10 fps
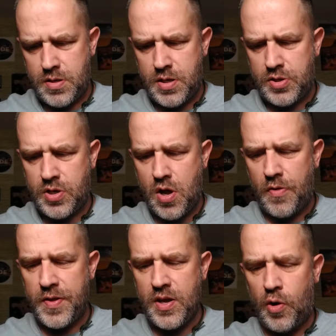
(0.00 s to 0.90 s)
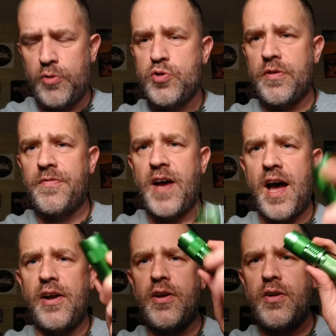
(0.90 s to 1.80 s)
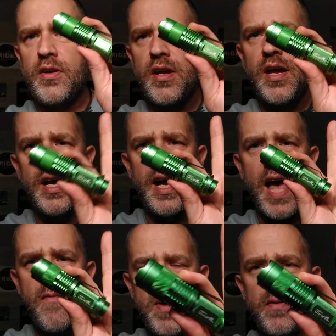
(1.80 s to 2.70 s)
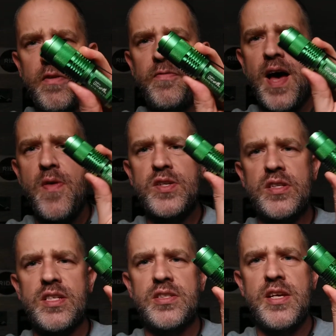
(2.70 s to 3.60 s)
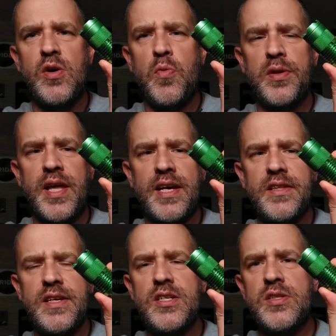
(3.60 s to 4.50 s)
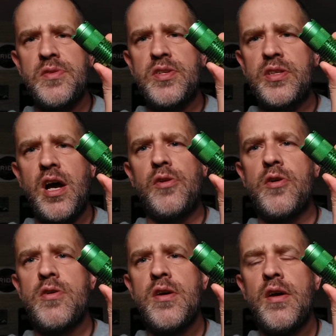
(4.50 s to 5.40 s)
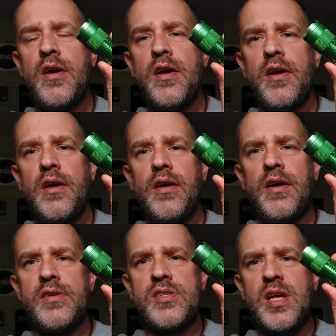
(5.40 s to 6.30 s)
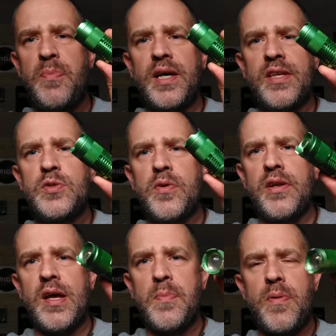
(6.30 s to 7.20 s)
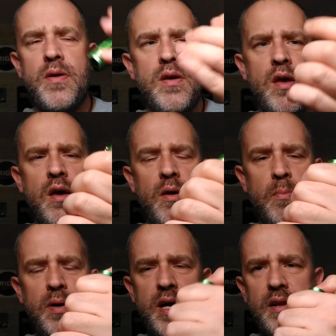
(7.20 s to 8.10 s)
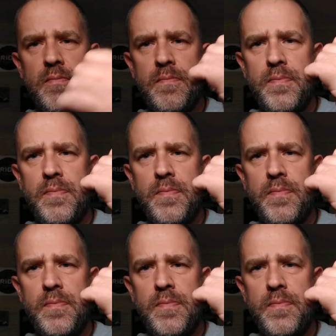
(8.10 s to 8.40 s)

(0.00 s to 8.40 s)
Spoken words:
It's called the Ultrafire. I haven't been able to find this in a single one like this in this color since I picked this one up, but